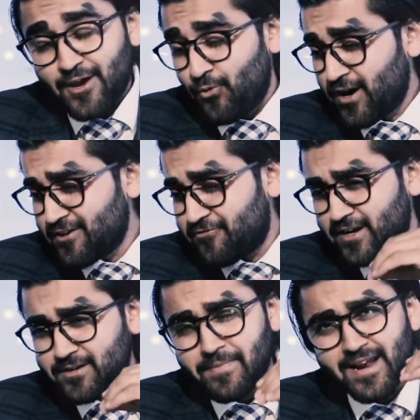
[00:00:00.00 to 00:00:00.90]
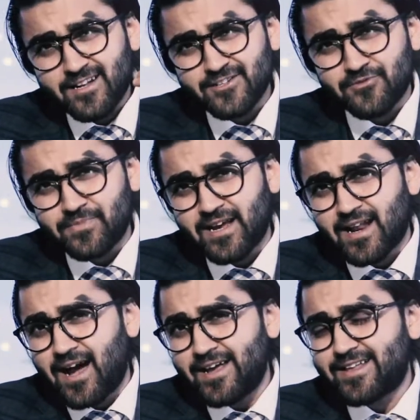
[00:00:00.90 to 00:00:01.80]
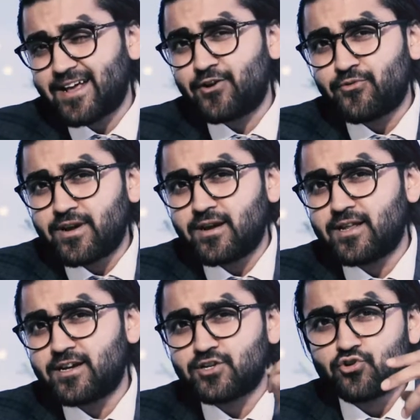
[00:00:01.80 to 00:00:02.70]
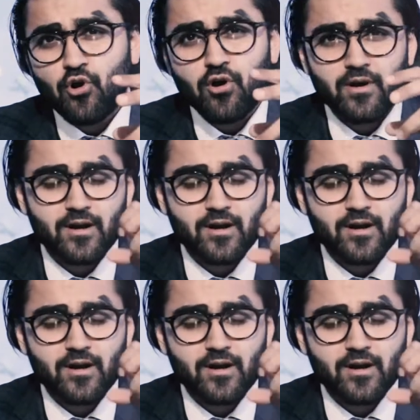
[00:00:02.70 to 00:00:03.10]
One of the fundamentals of BNI that I really adore,